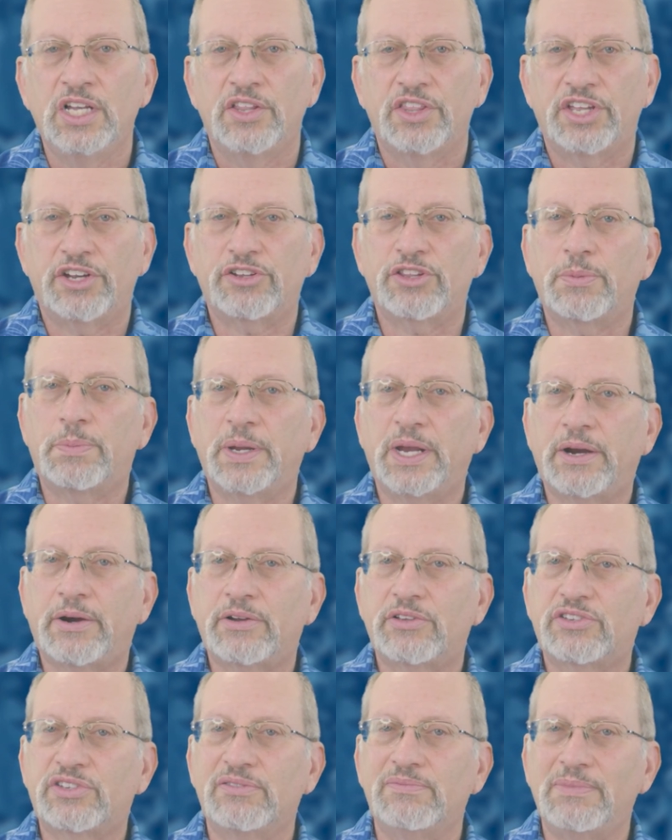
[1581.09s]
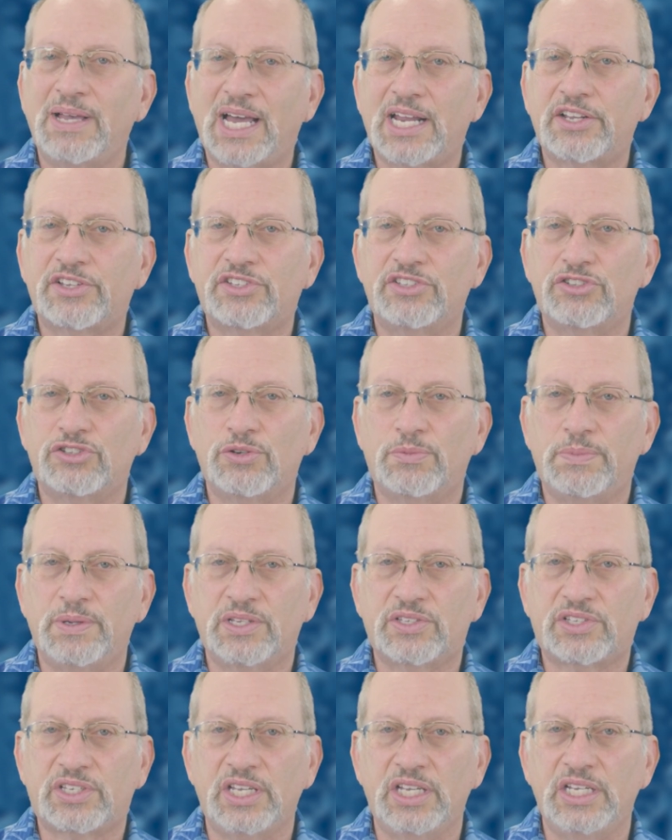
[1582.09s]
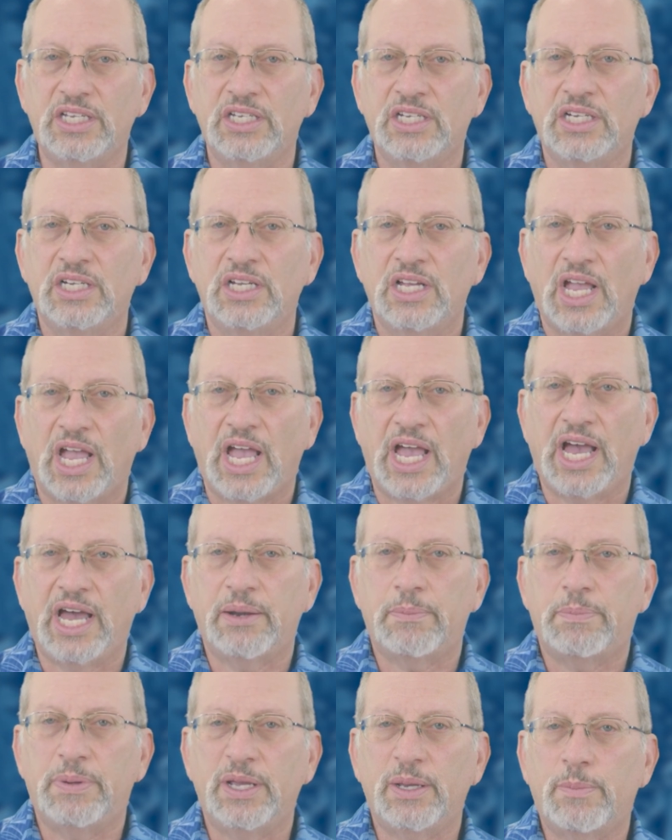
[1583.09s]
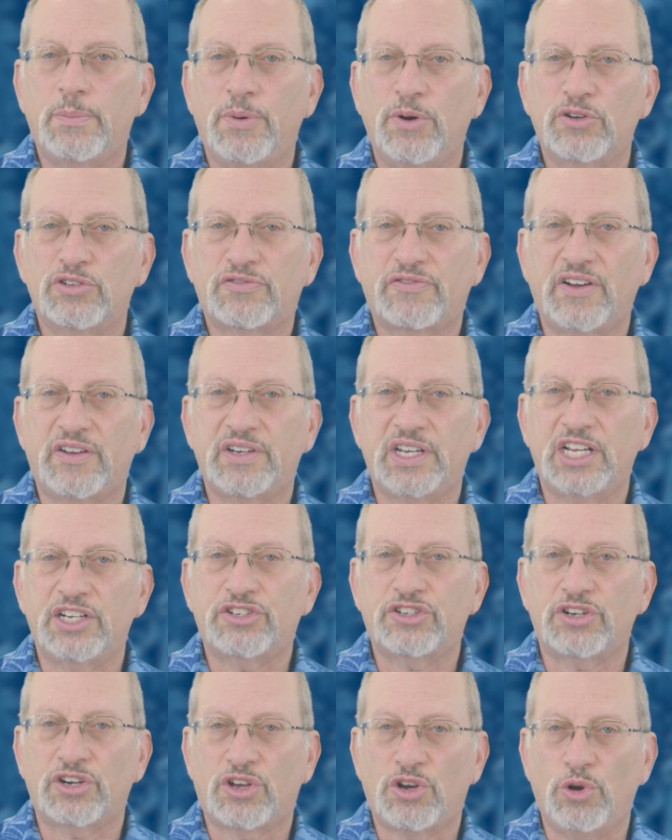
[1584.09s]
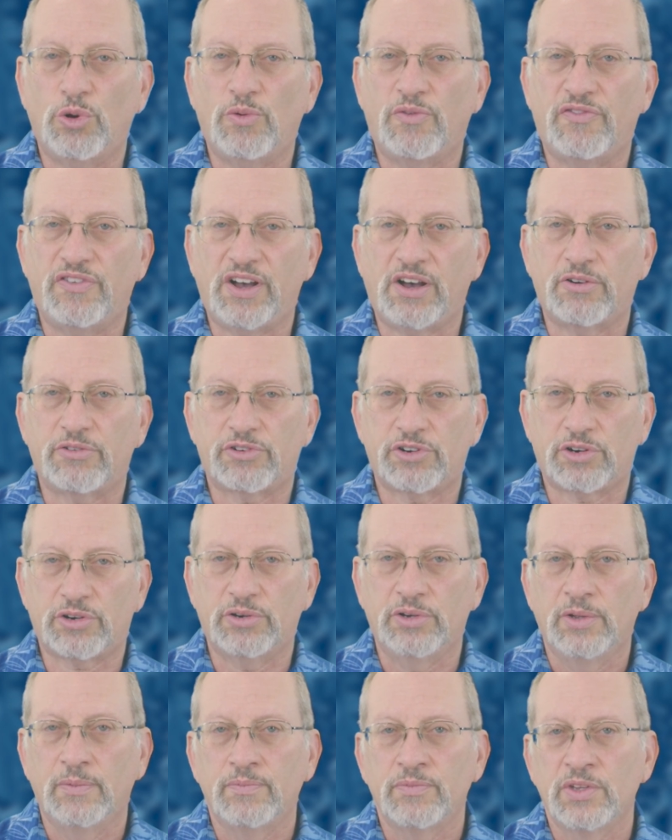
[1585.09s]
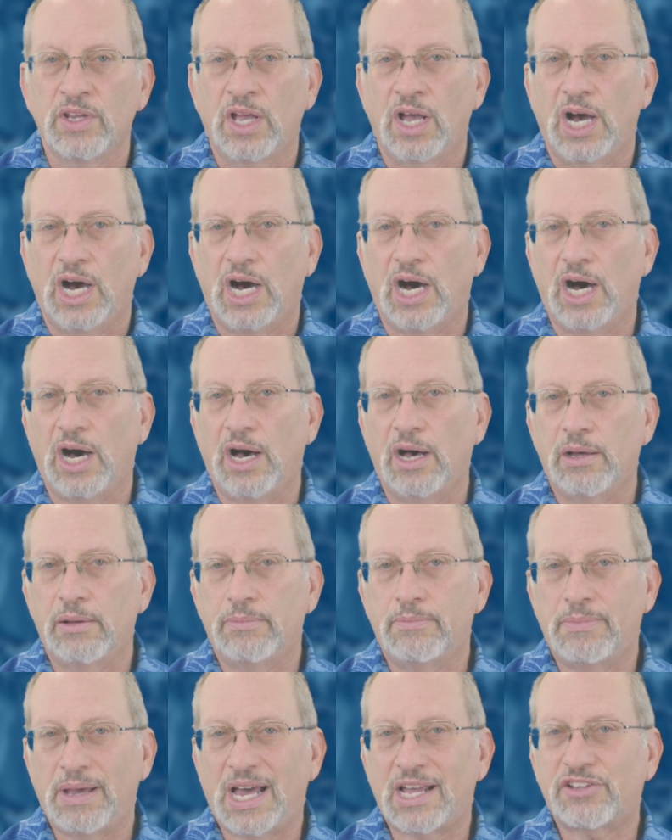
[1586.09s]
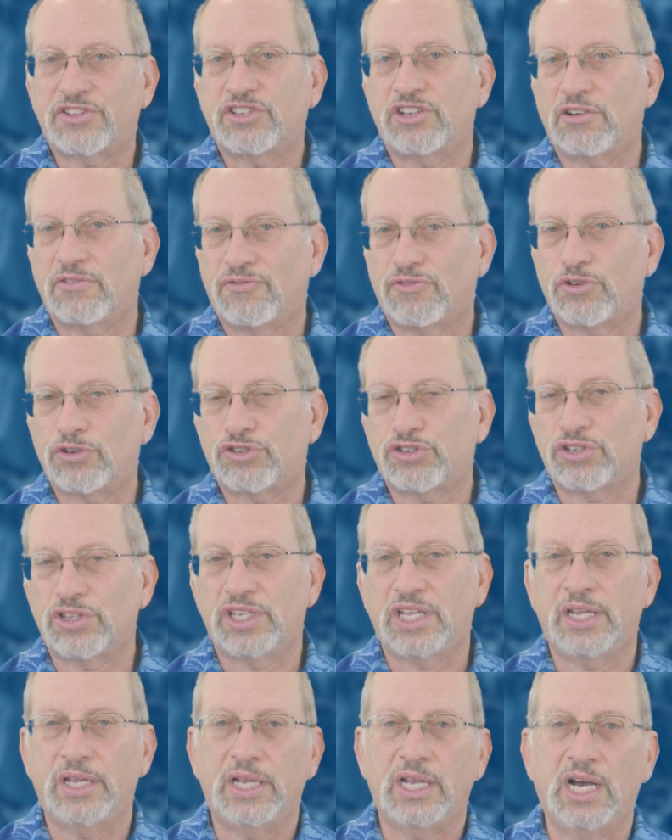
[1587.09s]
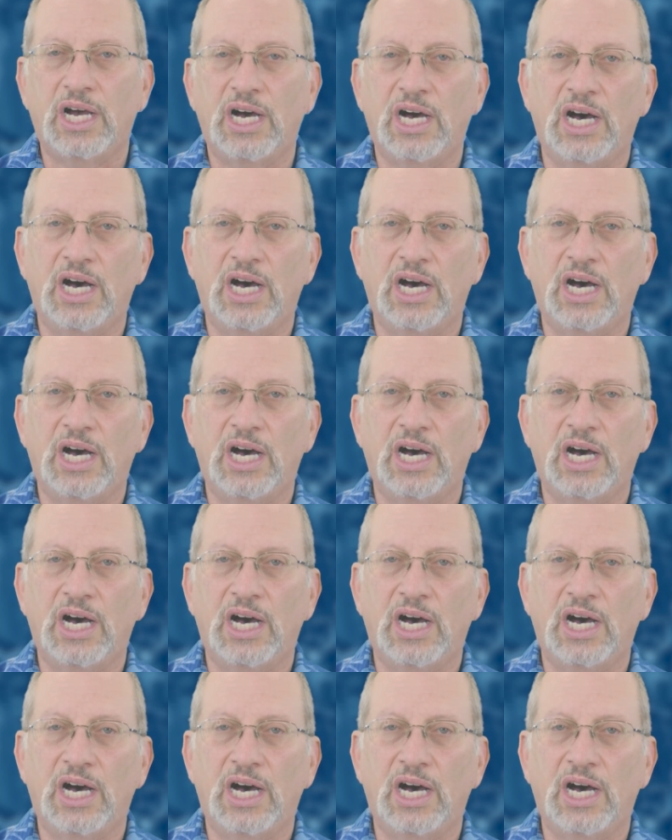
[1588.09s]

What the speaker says: They're the parents of Madison Dubisky and Pink Bows Foundation co-founder. Madison, unfortunately,